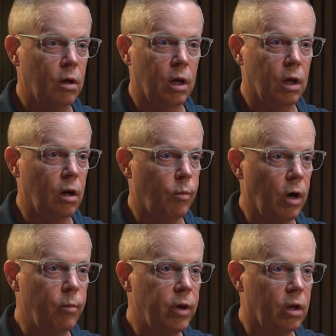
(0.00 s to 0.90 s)

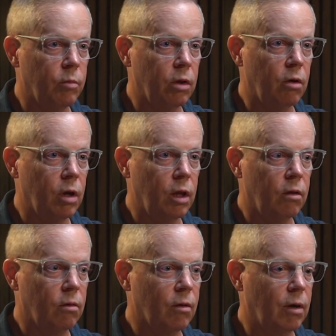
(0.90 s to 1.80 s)
apartment
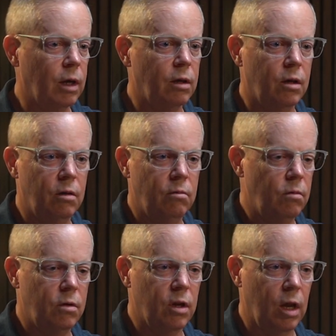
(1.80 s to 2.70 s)
community.
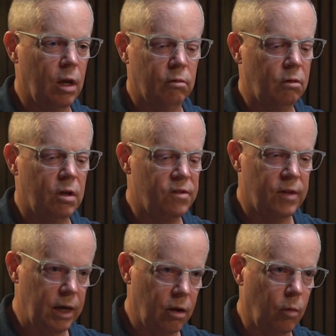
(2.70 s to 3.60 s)
Does
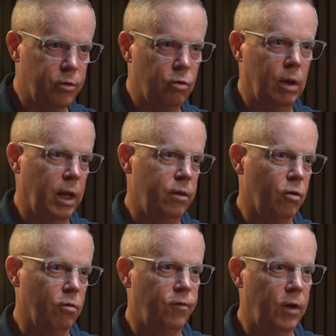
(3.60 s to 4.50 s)
that help to allay
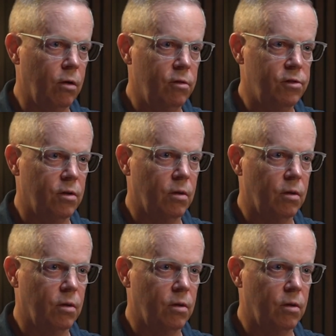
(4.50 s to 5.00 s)
their fears?